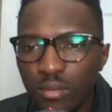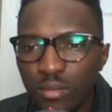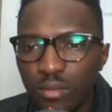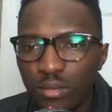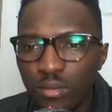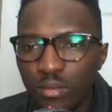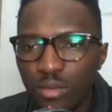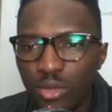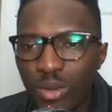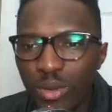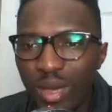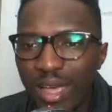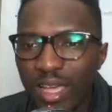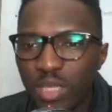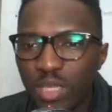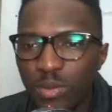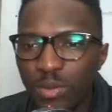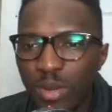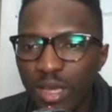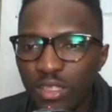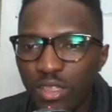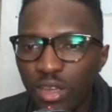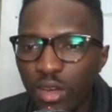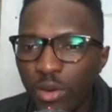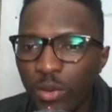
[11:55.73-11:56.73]
So
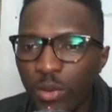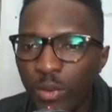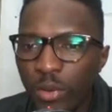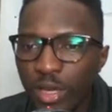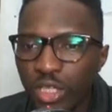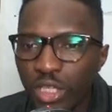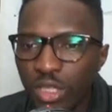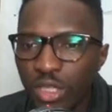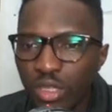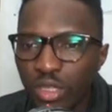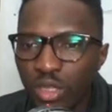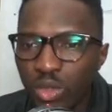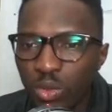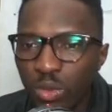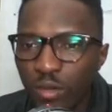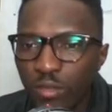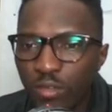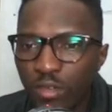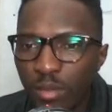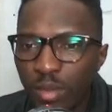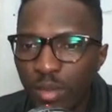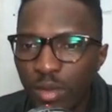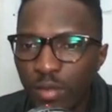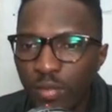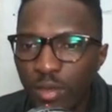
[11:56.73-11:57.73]
expect a correction as well
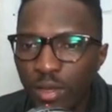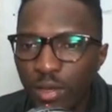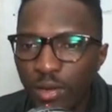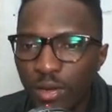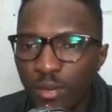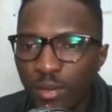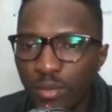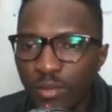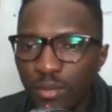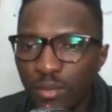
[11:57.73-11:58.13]
from Ethereum.